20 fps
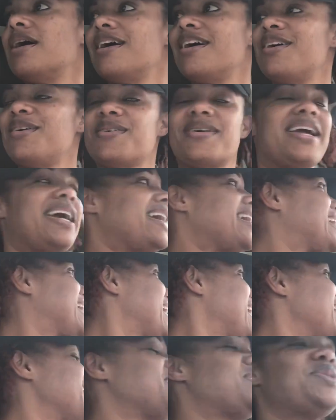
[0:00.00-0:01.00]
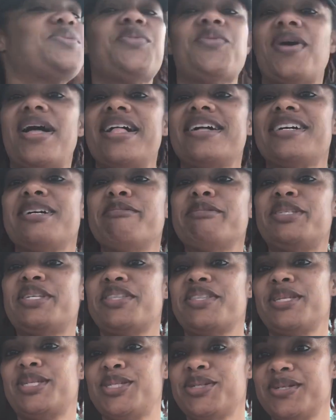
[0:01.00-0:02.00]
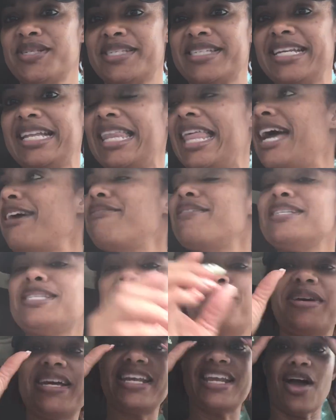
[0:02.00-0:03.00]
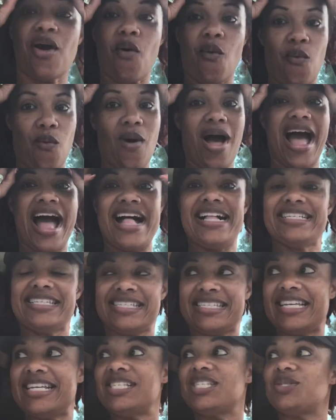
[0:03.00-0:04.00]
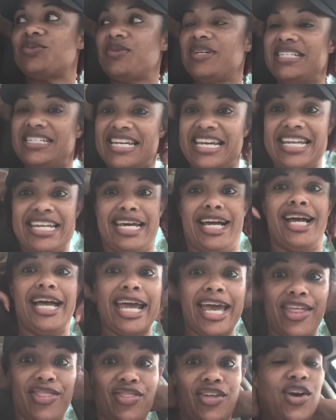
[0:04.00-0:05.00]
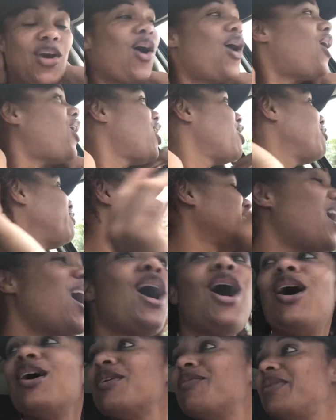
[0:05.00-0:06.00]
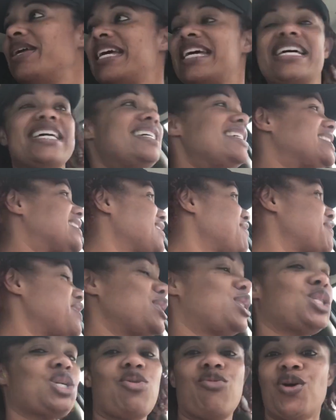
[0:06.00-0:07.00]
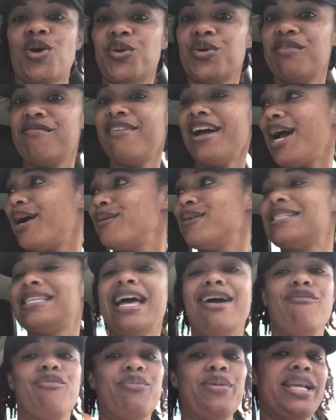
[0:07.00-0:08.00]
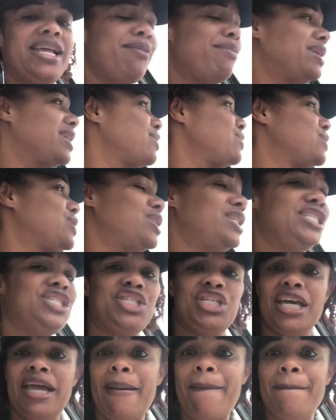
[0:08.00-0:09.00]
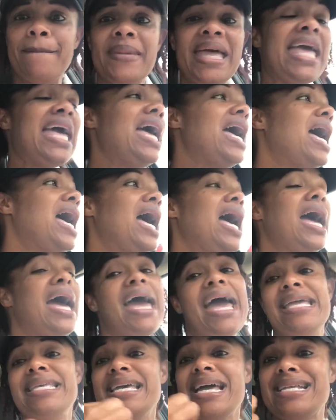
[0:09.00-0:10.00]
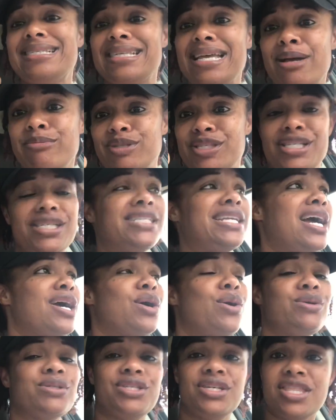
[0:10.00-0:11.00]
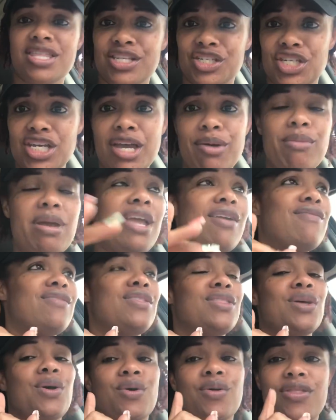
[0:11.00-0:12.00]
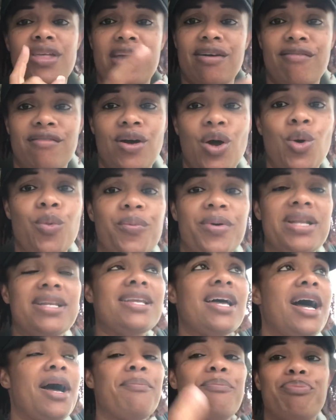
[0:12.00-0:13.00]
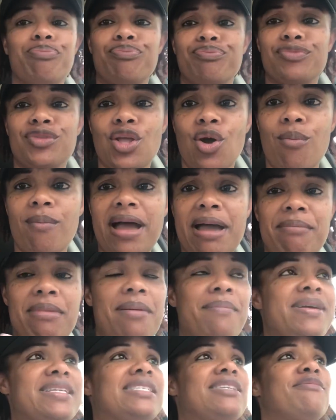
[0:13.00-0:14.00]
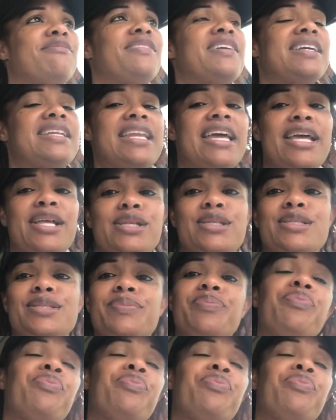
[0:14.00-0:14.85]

Okay guys, welcome to the Jewel. So life has been a while since we did a uh, in the car vlog because of this coronavirus. Haven't been able to go to the gym. And yes, I'm still not going to the gym even though they've opened up. Don't mind my missing fingernails,